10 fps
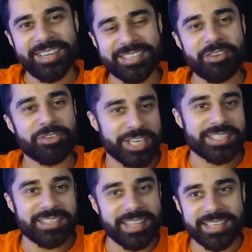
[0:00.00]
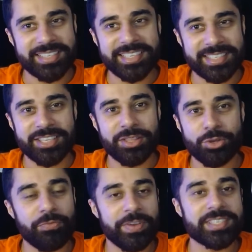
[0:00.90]
said
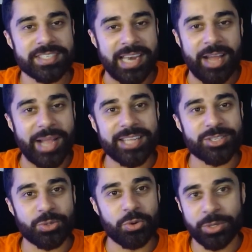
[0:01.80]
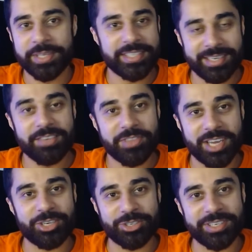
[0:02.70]
your visas are now cancelled, you need to leave the
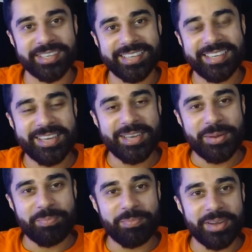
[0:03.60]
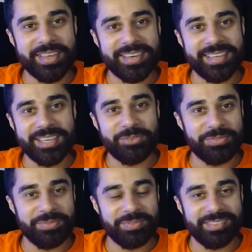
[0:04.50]
country. But then
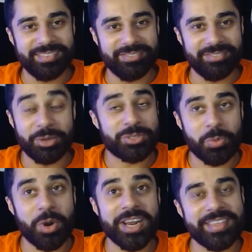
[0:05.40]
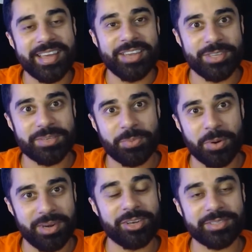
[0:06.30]
if there was a worry that if there's a
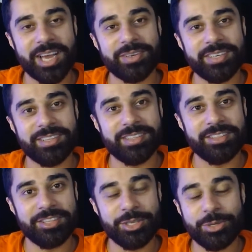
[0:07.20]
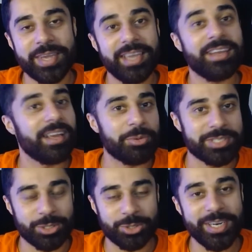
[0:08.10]
proper lockdown in the UK like there
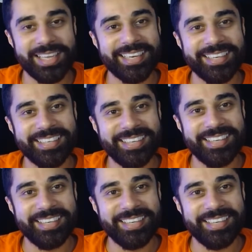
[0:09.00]
was in Australia,